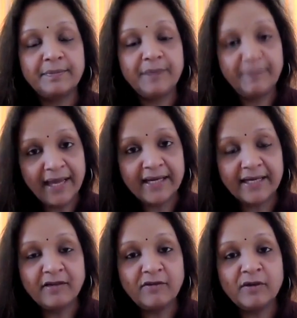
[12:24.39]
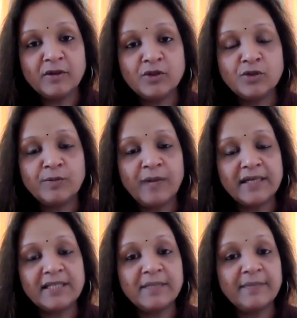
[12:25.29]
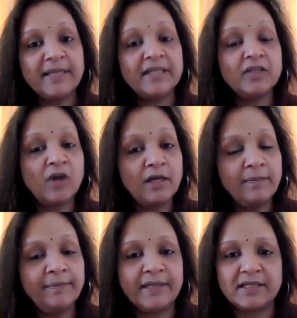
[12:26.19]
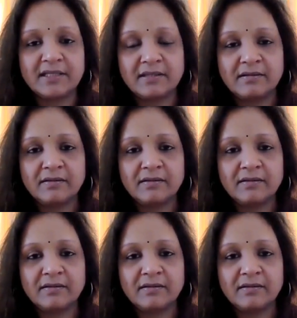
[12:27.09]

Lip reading: preparing to participate in Olympics,